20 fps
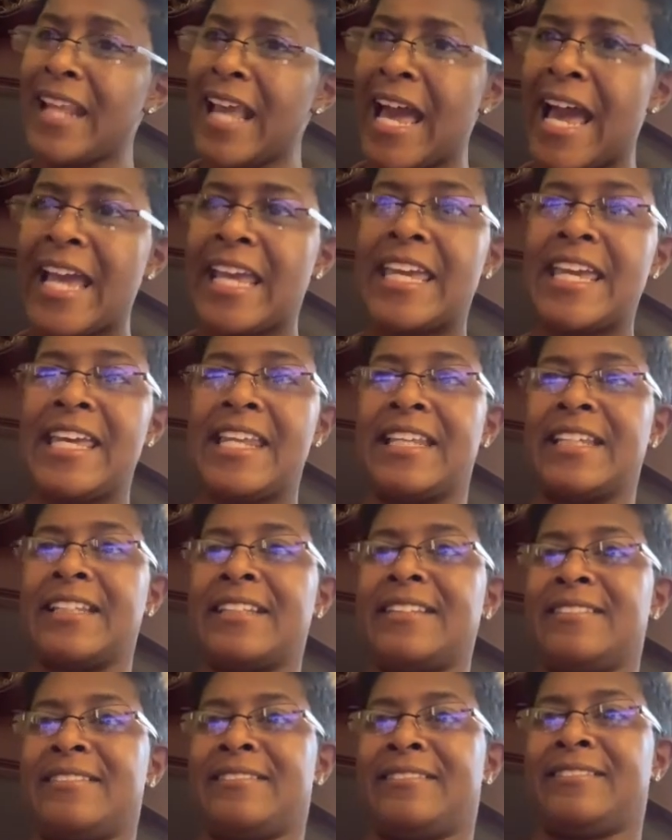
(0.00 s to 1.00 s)
I get it.
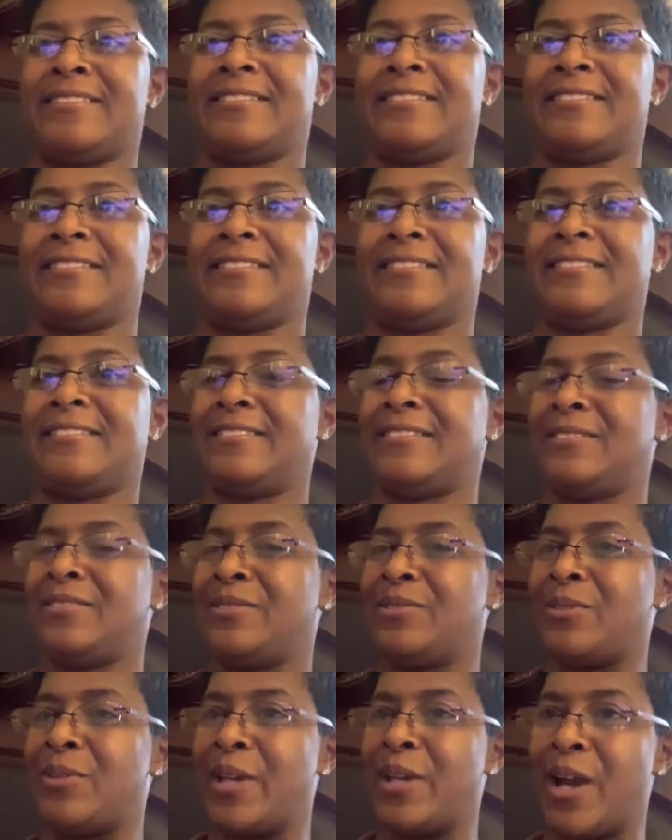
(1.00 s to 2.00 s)

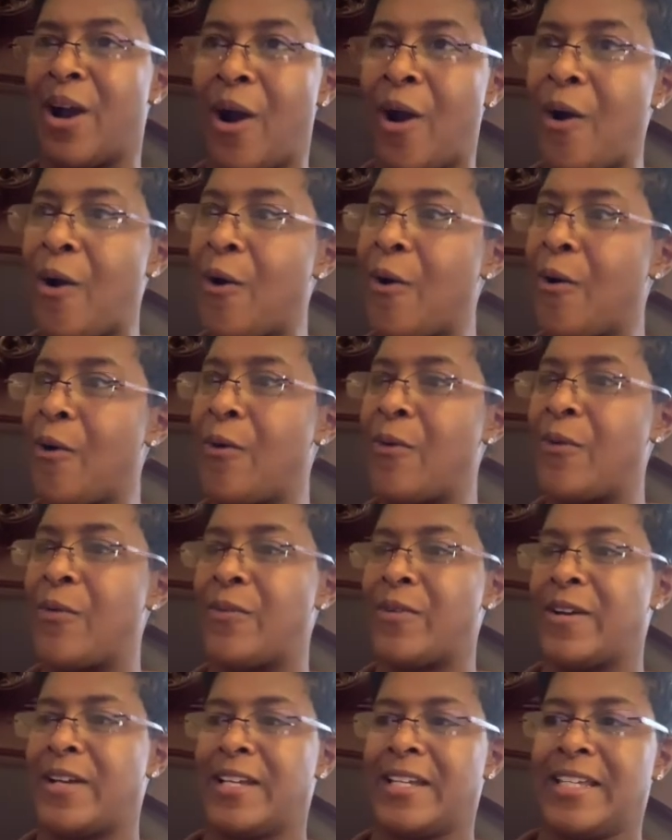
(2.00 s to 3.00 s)
We all
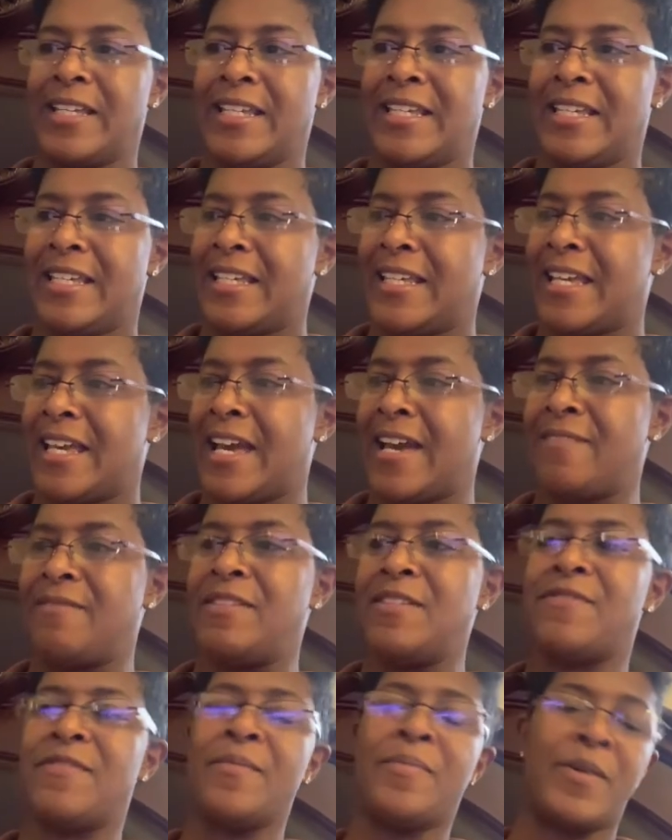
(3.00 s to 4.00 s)
have
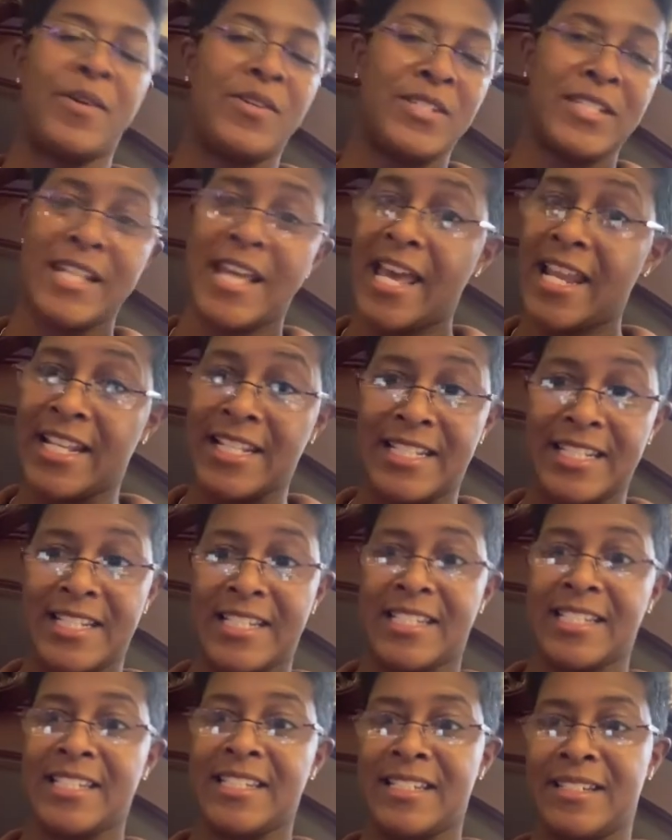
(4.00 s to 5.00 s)
different personalities.
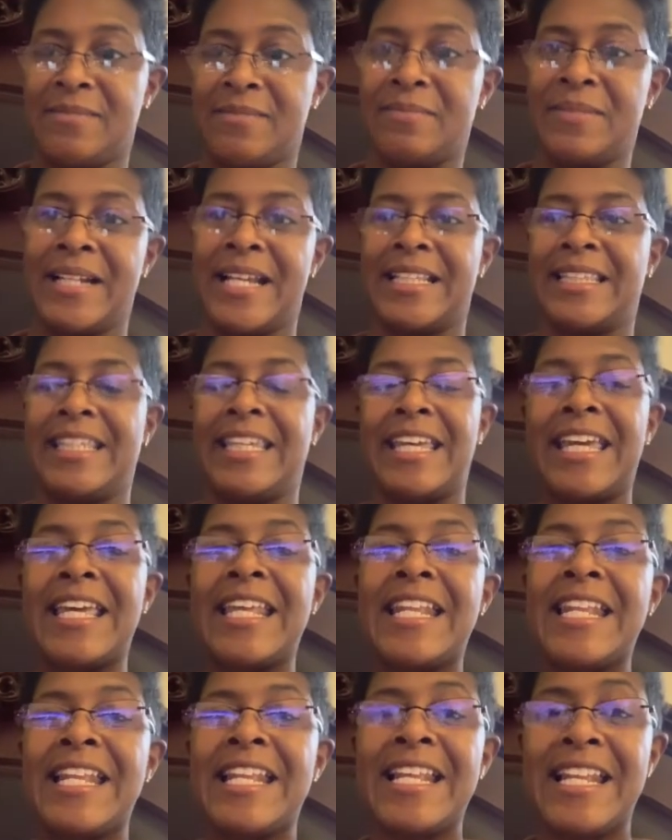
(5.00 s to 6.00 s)
But at the
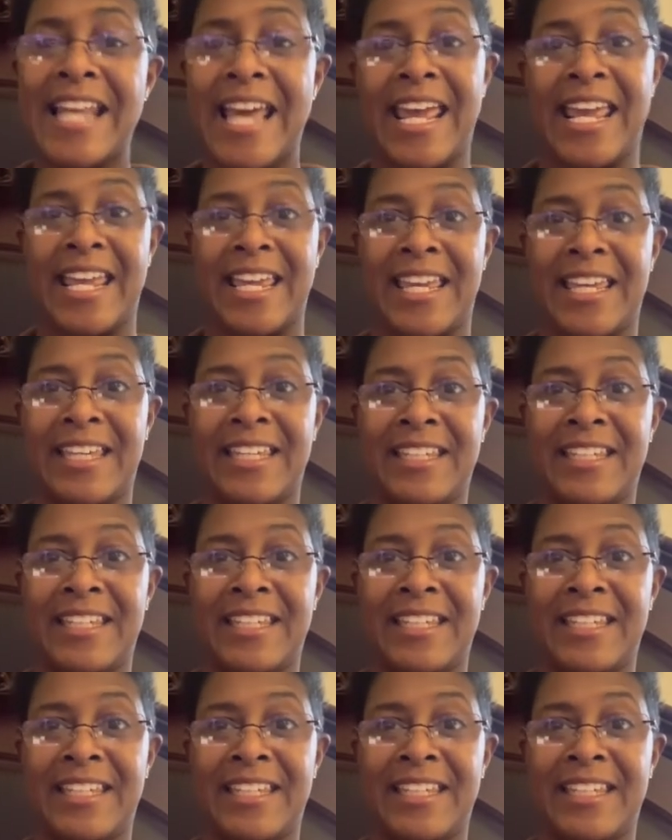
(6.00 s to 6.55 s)
end of the day,